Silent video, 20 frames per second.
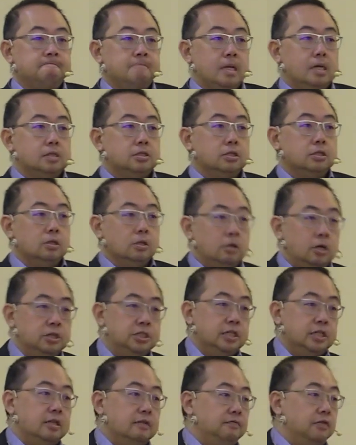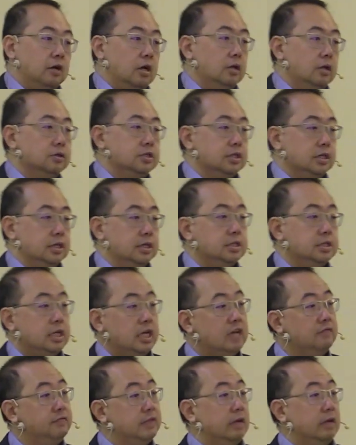And so the logic that follows is,
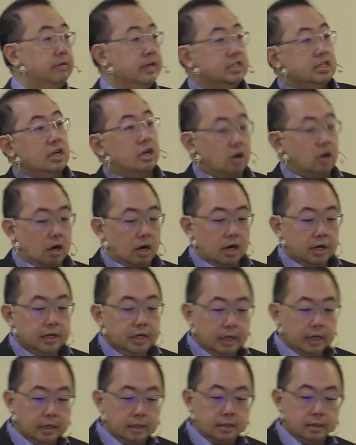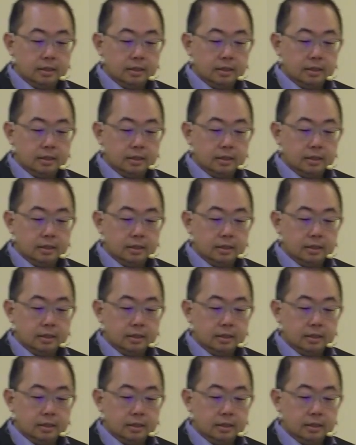if there is a God